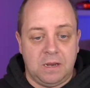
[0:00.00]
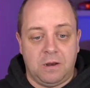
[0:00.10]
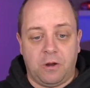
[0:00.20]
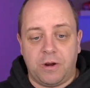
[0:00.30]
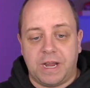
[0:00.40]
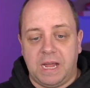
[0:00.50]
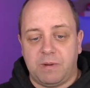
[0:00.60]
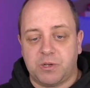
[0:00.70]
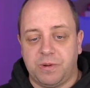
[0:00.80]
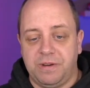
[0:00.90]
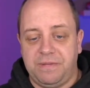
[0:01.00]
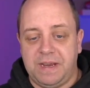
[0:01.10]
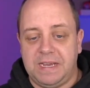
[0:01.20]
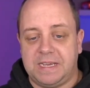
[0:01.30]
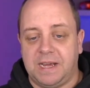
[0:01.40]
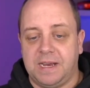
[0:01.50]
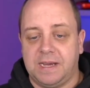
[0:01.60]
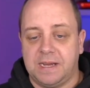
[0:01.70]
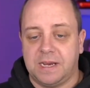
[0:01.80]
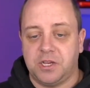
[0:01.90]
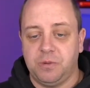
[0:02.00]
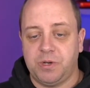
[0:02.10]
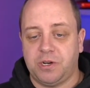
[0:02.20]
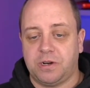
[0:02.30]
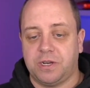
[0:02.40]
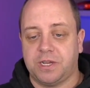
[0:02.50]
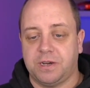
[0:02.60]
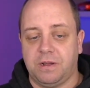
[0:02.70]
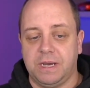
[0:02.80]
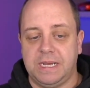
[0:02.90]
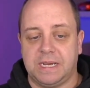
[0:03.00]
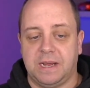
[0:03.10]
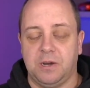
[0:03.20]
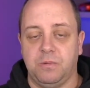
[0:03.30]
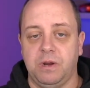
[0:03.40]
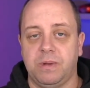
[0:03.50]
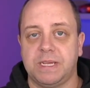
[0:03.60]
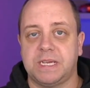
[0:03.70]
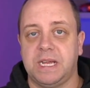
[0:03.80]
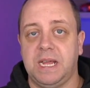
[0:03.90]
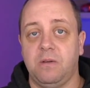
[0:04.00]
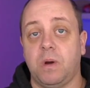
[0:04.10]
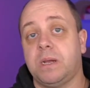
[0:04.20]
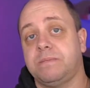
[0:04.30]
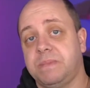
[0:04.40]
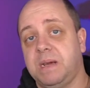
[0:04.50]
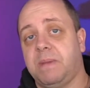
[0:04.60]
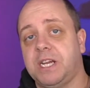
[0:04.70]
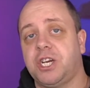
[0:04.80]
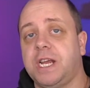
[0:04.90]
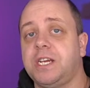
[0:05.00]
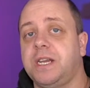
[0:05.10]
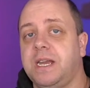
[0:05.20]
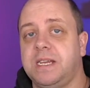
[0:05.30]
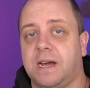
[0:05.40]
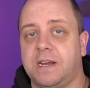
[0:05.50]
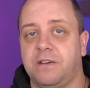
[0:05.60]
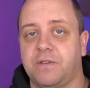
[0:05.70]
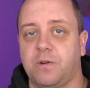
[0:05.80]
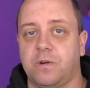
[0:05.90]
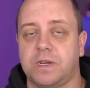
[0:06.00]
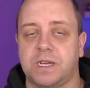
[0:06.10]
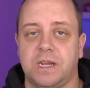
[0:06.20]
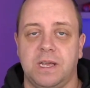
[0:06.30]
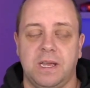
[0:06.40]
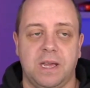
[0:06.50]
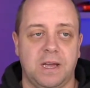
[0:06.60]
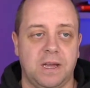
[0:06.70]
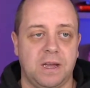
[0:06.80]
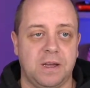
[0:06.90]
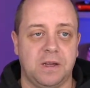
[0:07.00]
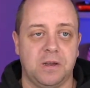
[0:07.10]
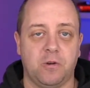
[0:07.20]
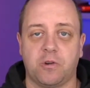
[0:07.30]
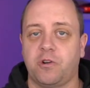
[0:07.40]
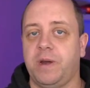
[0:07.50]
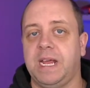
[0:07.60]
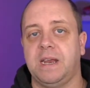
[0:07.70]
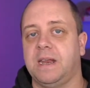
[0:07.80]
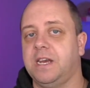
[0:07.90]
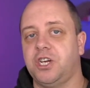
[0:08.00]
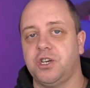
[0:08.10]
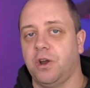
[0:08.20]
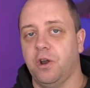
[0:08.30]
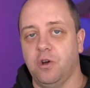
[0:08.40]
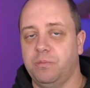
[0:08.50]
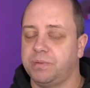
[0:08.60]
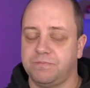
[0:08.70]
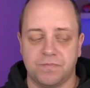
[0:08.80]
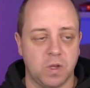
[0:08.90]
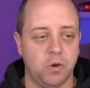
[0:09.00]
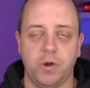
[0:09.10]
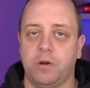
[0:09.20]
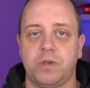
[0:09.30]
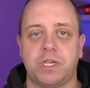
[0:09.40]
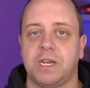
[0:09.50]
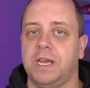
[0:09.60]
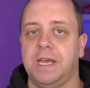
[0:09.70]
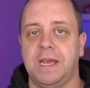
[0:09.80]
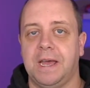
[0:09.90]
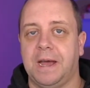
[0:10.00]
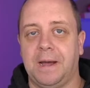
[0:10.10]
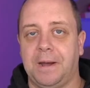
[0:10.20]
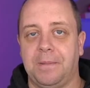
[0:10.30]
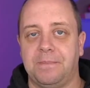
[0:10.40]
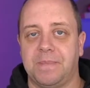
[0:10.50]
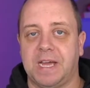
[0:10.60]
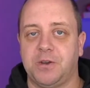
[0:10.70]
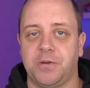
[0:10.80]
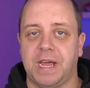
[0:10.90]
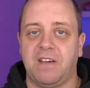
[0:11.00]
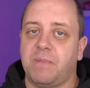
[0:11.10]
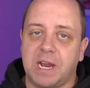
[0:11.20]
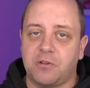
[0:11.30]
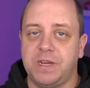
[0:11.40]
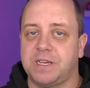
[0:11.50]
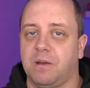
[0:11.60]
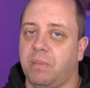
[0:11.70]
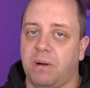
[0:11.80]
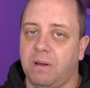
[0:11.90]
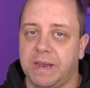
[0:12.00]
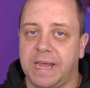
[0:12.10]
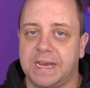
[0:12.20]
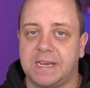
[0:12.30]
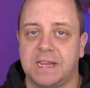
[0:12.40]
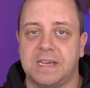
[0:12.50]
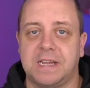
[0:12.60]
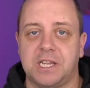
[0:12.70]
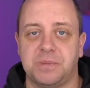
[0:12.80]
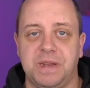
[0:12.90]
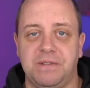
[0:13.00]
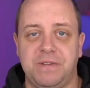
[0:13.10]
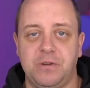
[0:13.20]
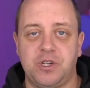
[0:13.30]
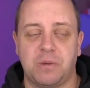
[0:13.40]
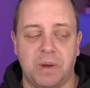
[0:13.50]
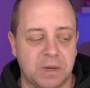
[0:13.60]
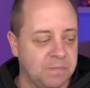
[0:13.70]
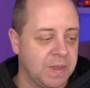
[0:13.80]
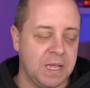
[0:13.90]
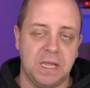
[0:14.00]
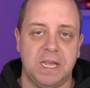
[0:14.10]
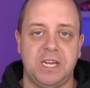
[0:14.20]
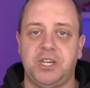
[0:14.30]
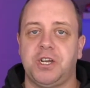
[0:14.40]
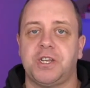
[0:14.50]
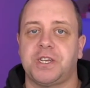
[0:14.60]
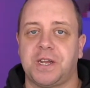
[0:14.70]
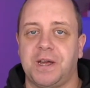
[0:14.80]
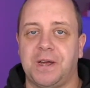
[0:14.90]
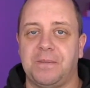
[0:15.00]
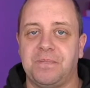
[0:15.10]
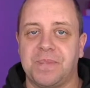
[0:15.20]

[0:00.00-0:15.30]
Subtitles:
longer cables wouldn't fit inside the Tesla supercharger stall design. We will see. Well, they might change the design, of course, or create an additional loop. Who knows? I don't have my crystal ball that tells me the future, but it's just a